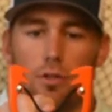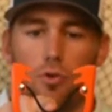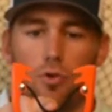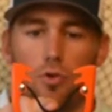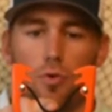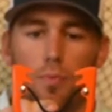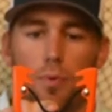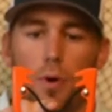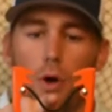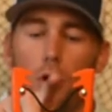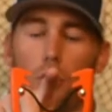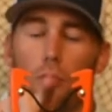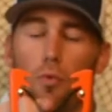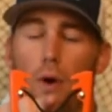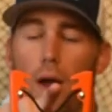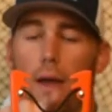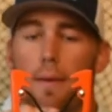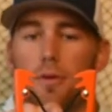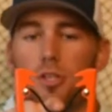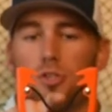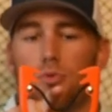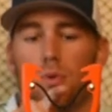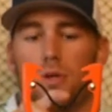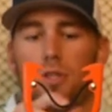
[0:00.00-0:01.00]
loop right
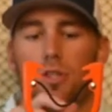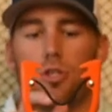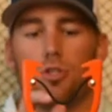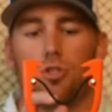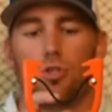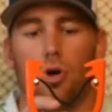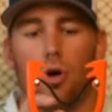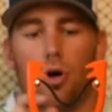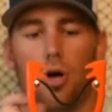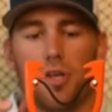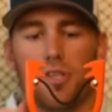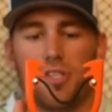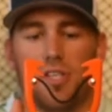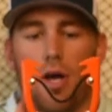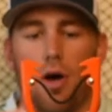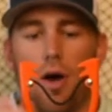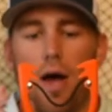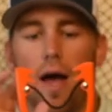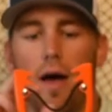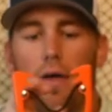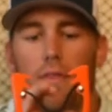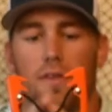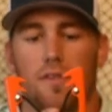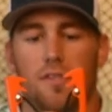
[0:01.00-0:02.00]
between the jaws. Now
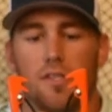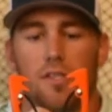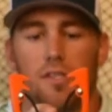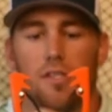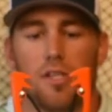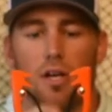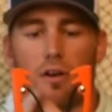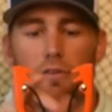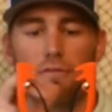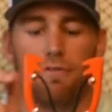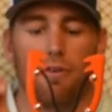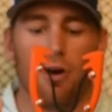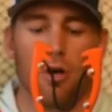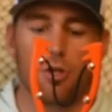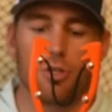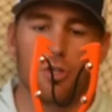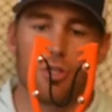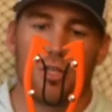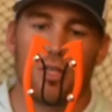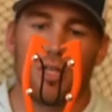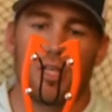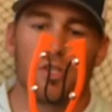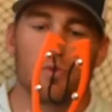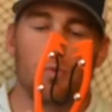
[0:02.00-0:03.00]
how this is gonna
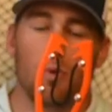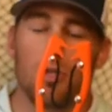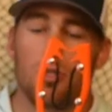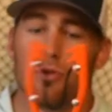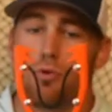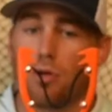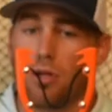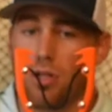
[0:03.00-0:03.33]
function is when you